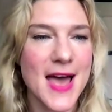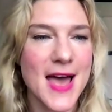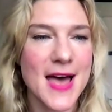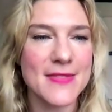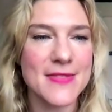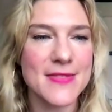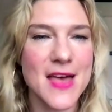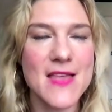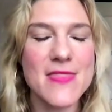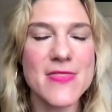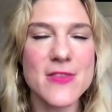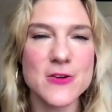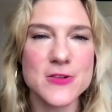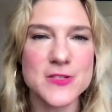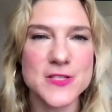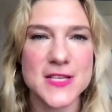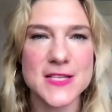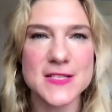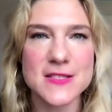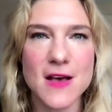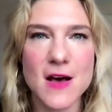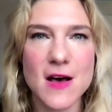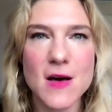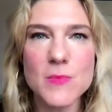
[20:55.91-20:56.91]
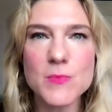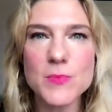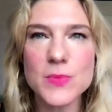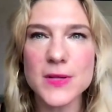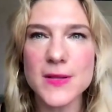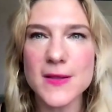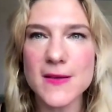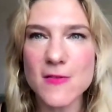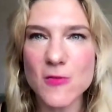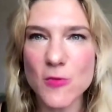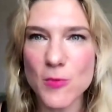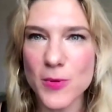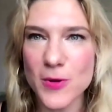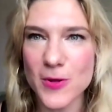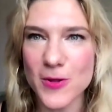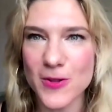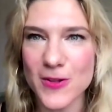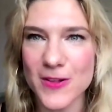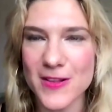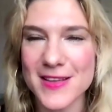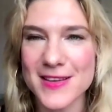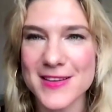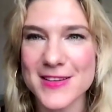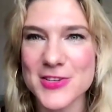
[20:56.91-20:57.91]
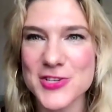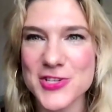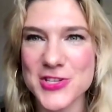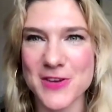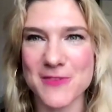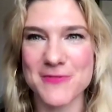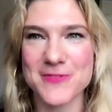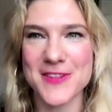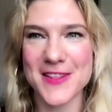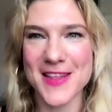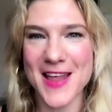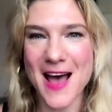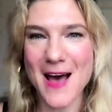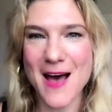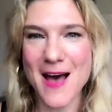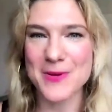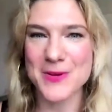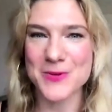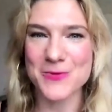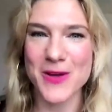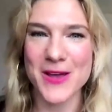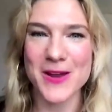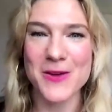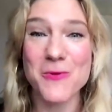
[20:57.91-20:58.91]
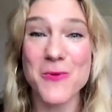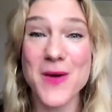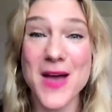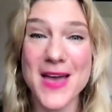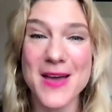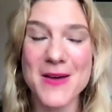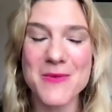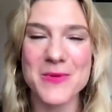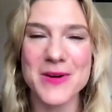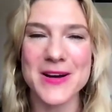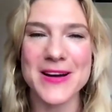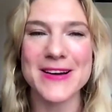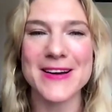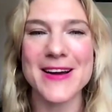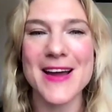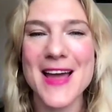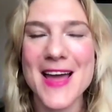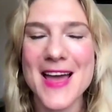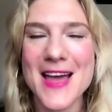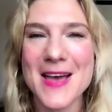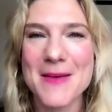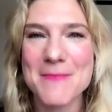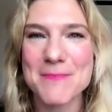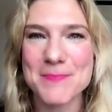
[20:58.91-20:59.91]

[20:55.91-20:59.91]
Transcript: And then there's this unbelievable shift that happened right away where